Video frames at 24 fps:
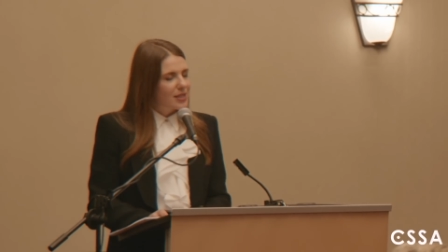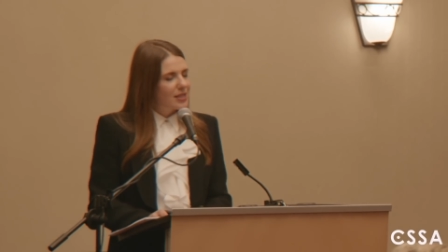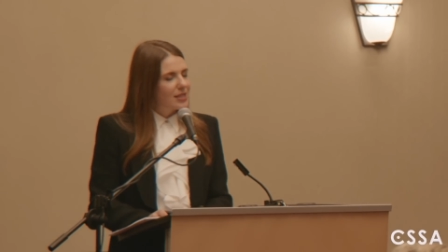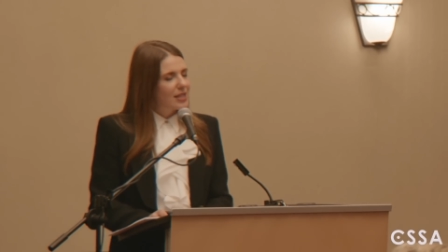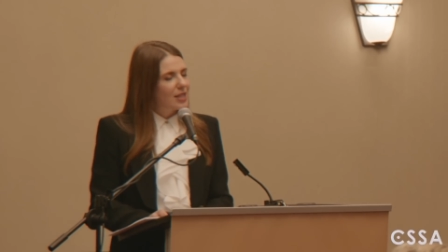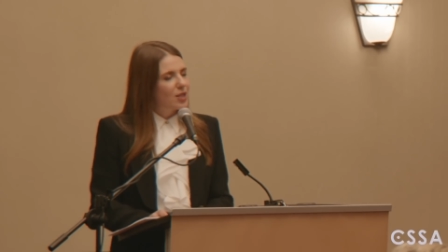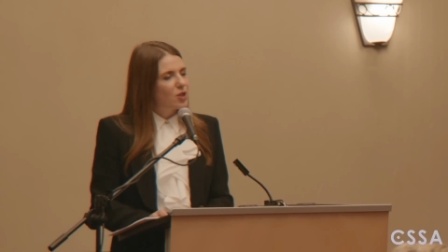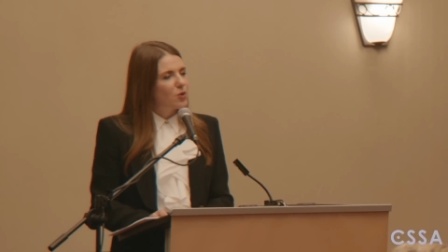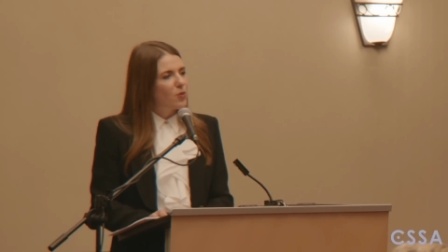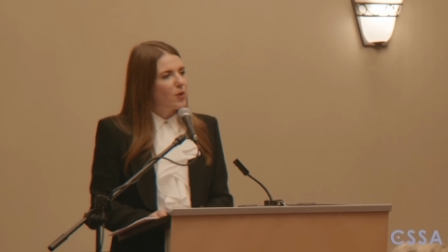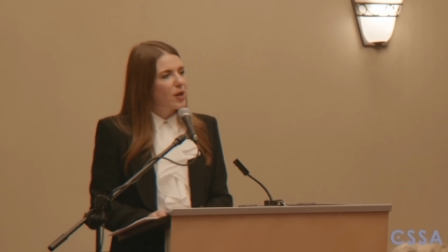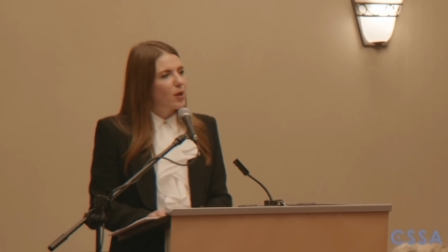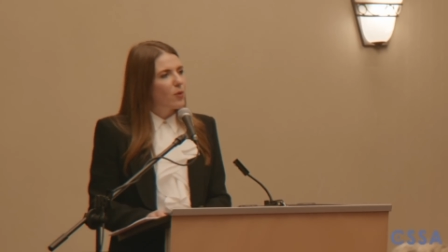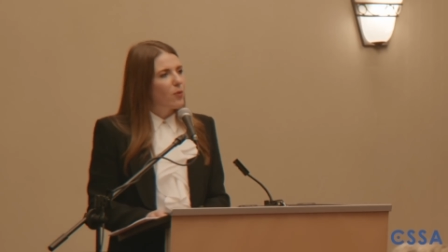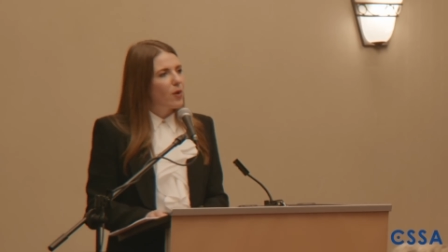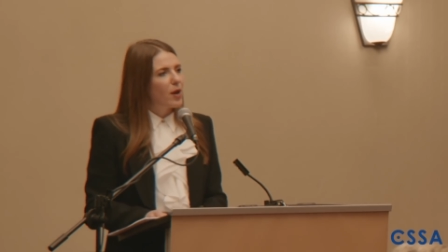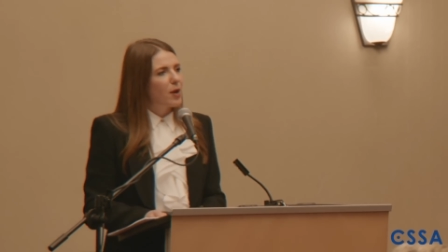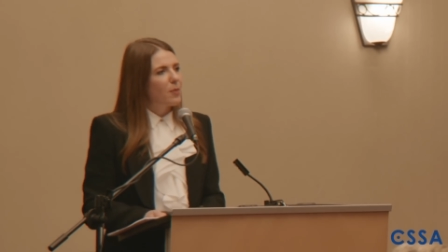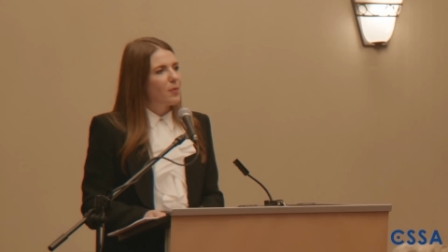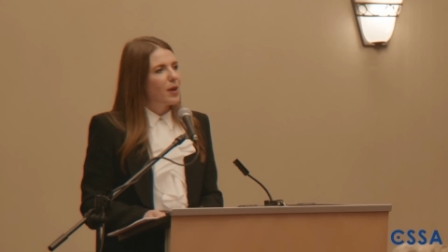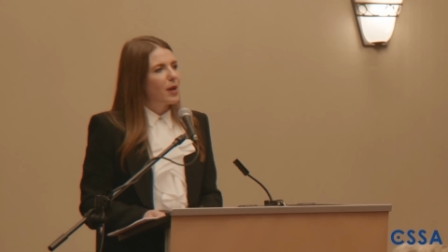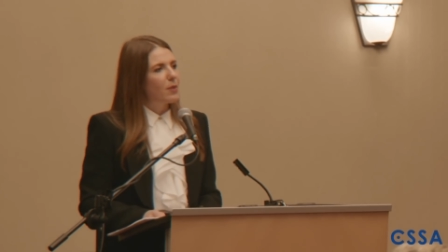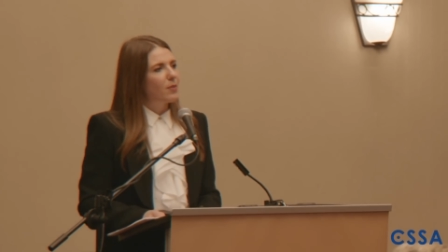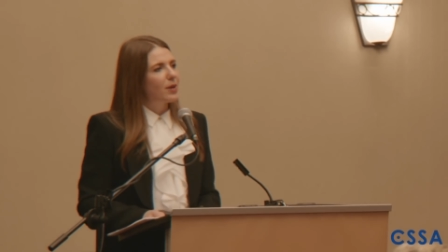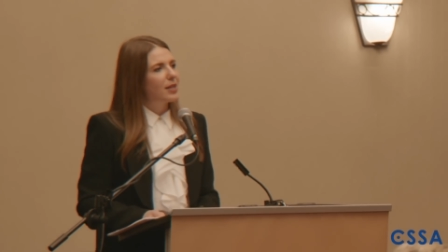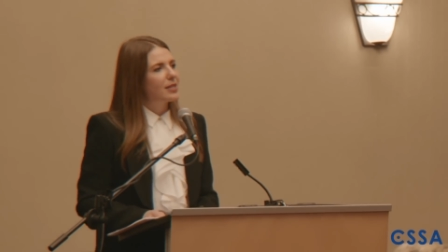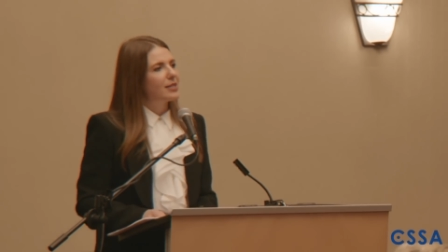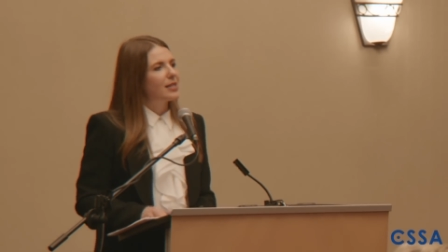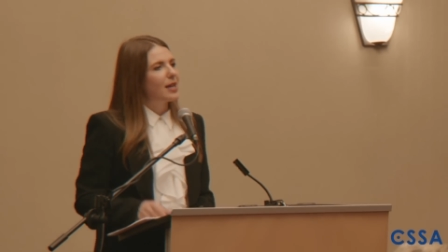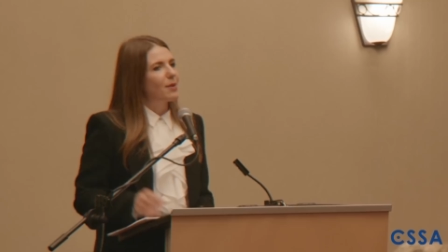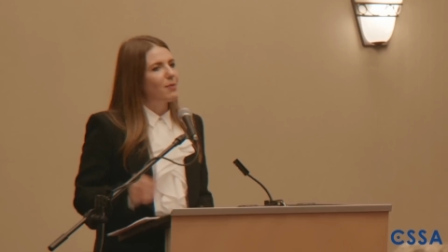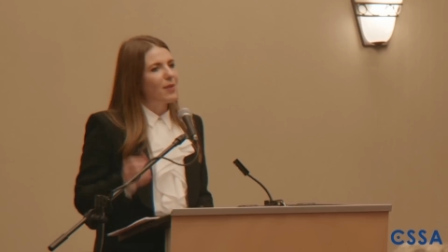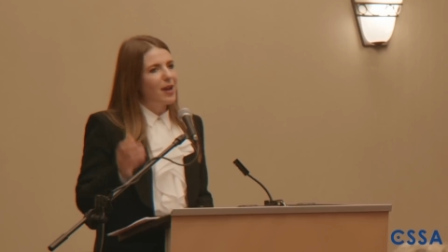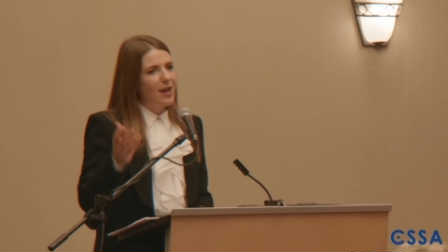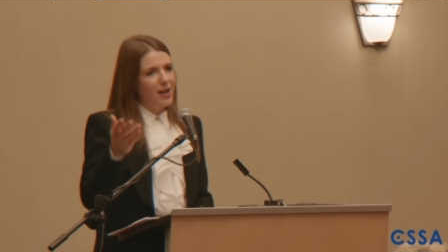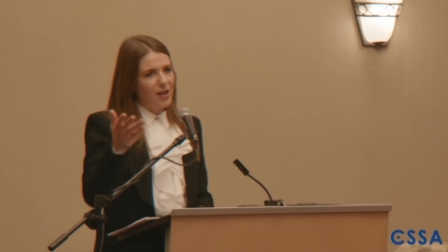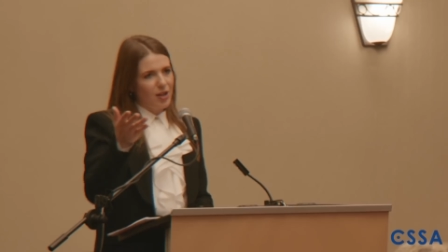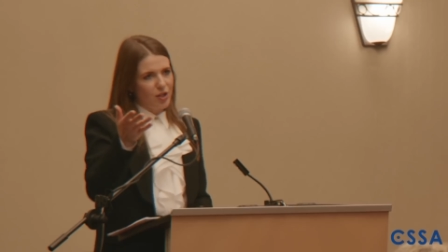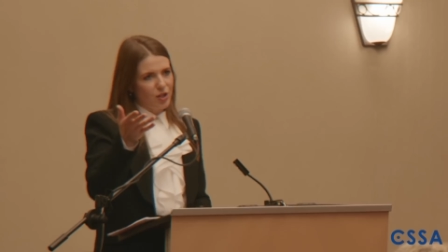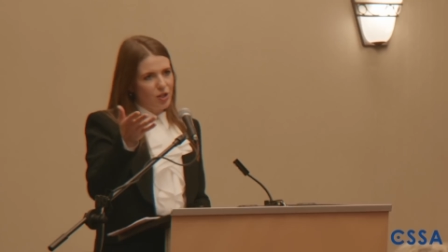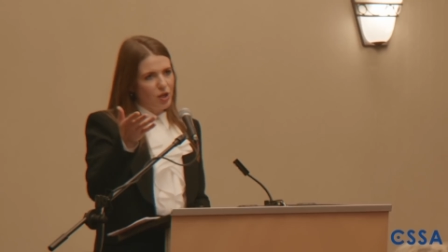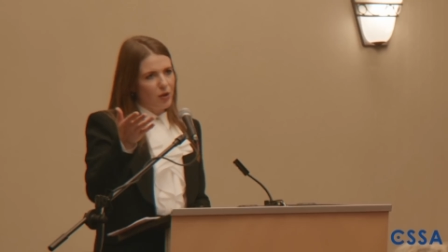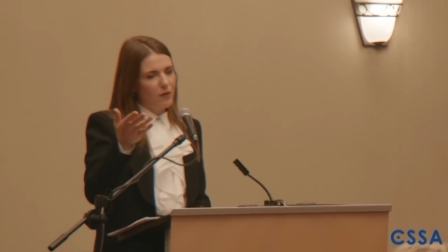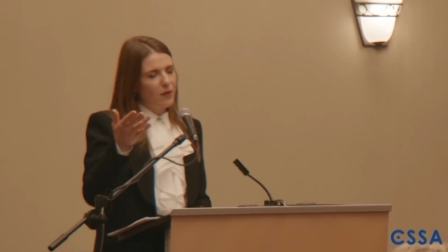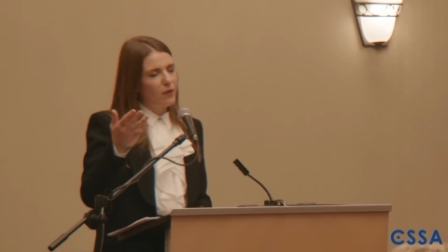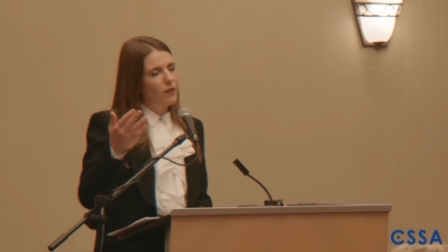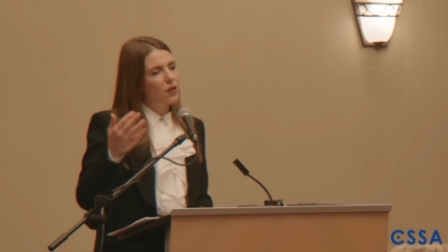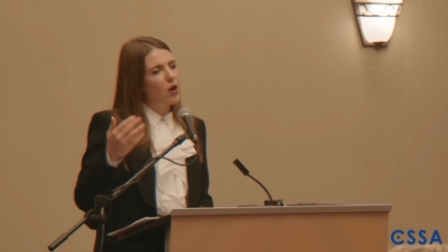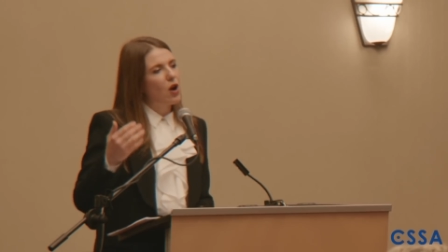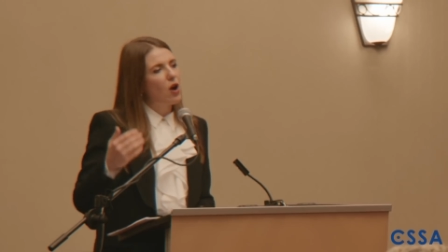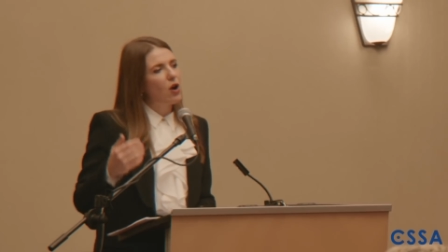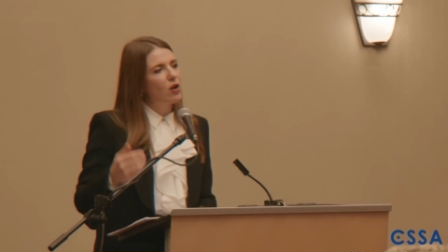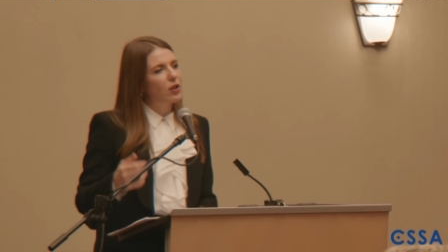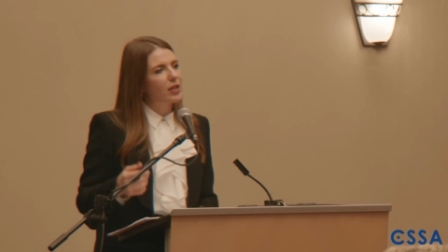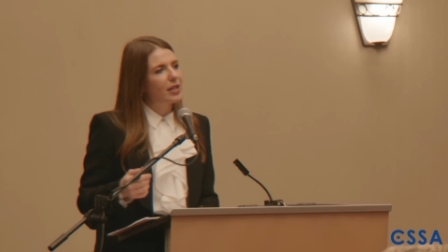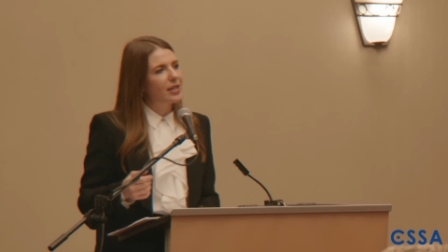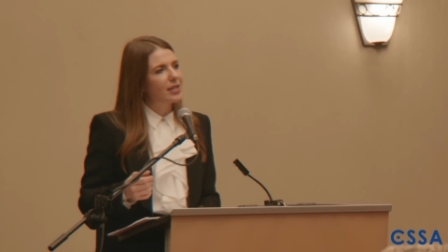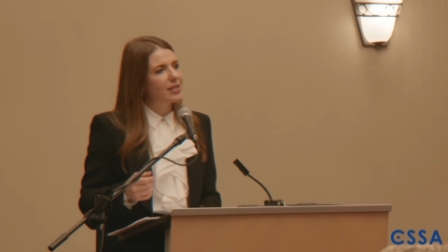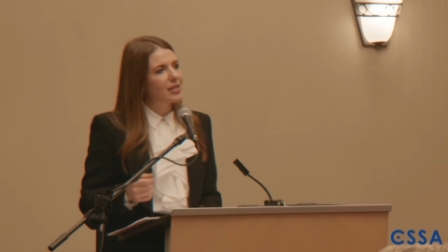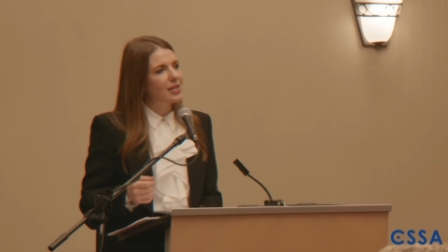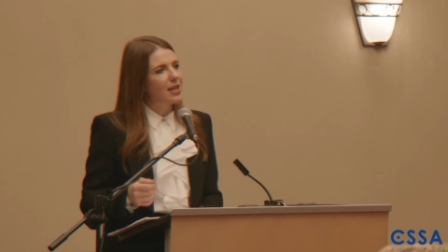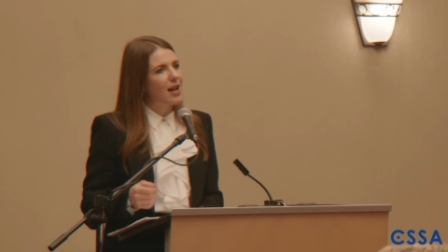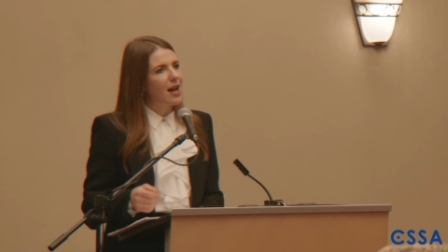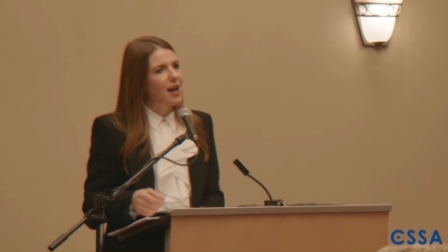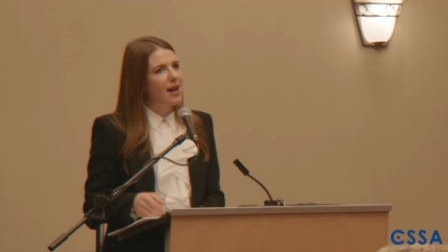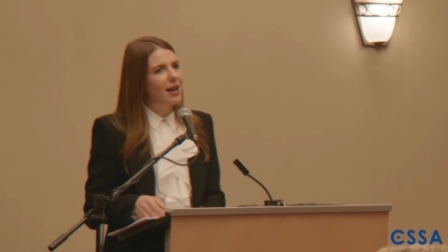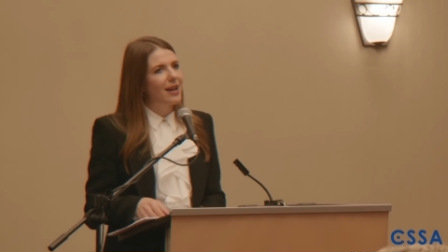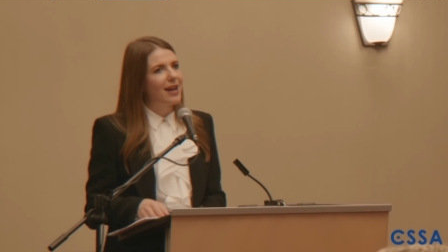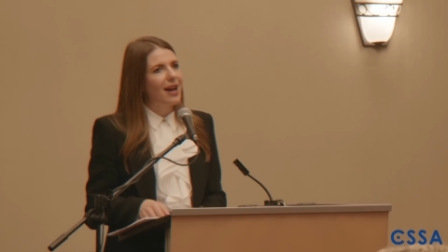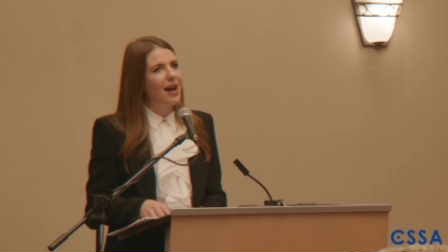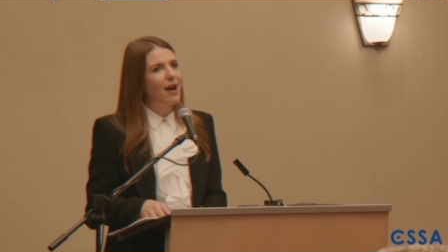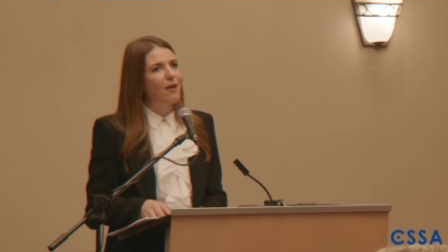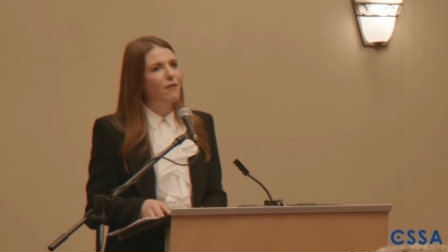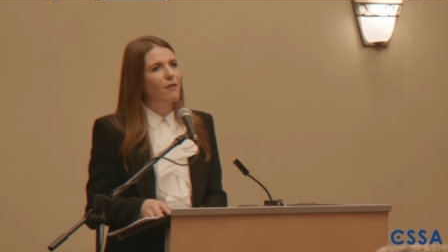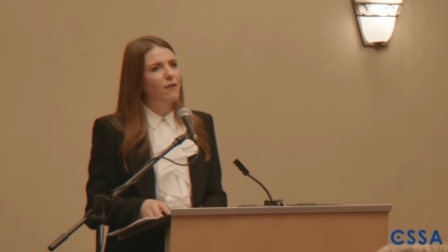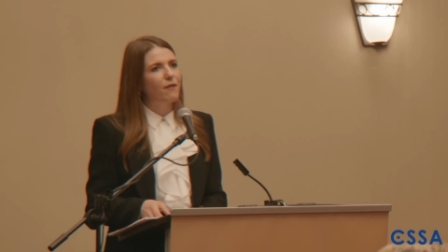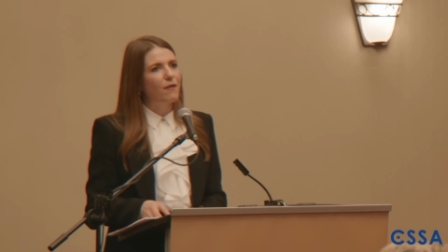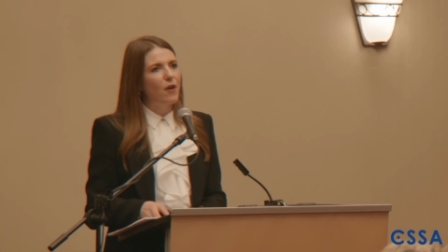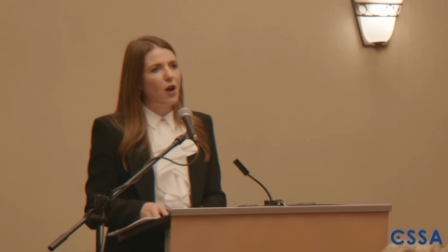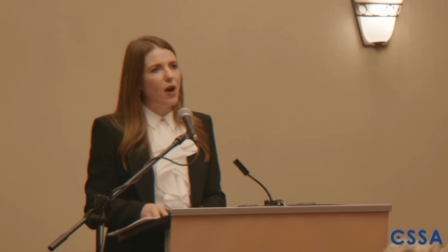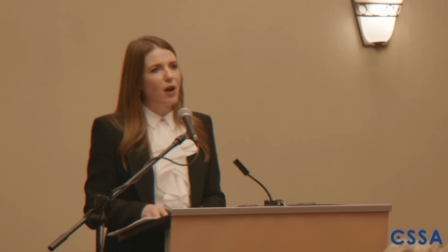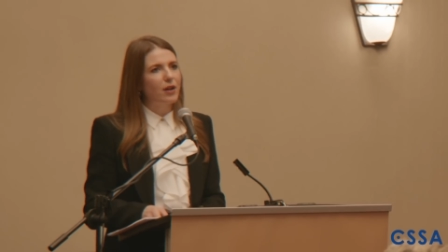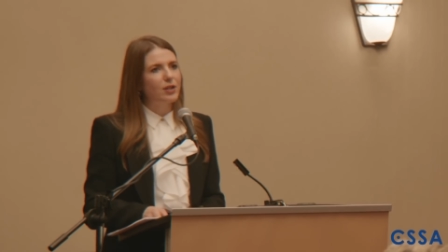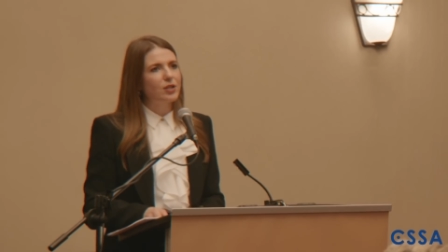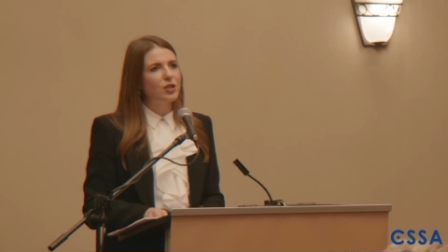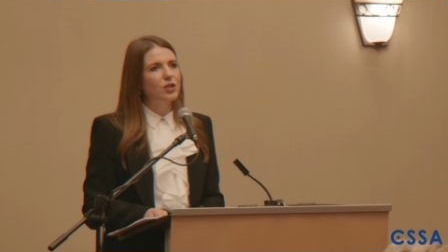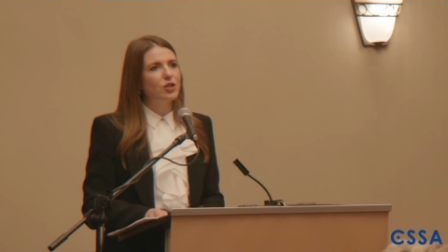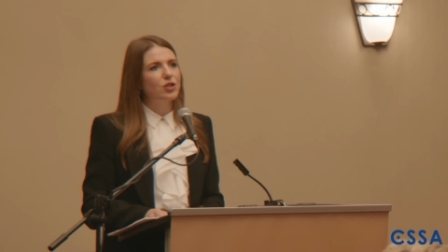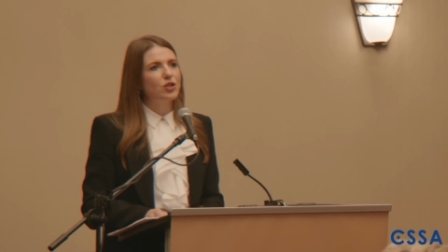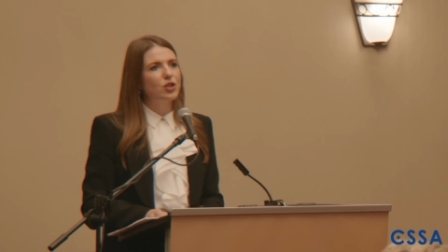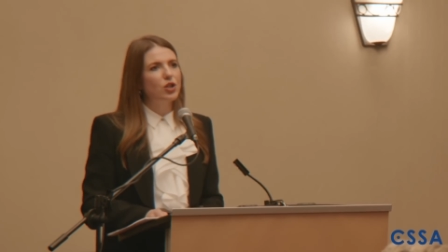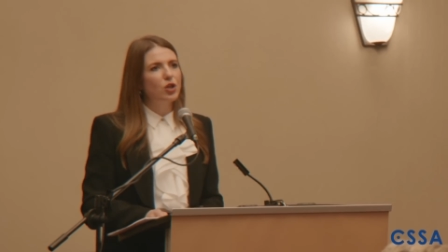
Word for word: the C21 amendments that my conservative colleagues and I have fought